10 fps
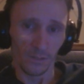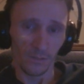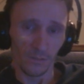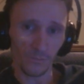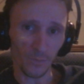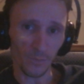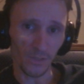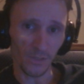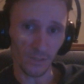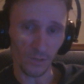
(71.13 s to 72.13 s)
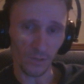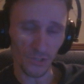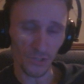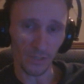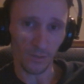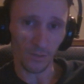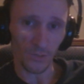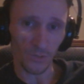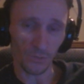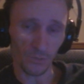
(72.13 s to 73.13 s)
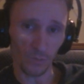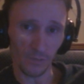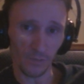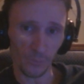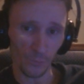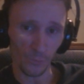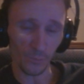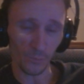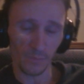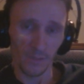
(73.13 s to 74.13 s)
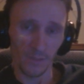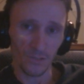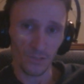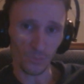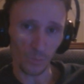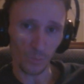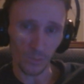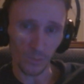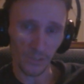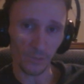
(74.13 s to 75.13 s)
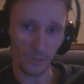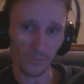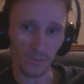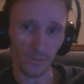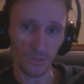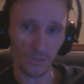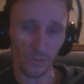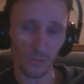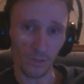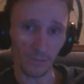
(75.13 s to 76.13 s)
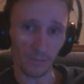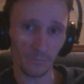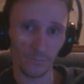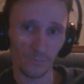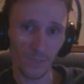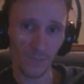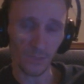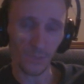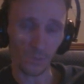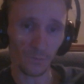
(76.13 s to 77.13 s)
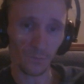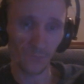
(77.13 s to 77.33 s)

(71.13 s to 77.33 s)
from the uh, launch site also running through, so we'll be able to hear everything that's going on as well.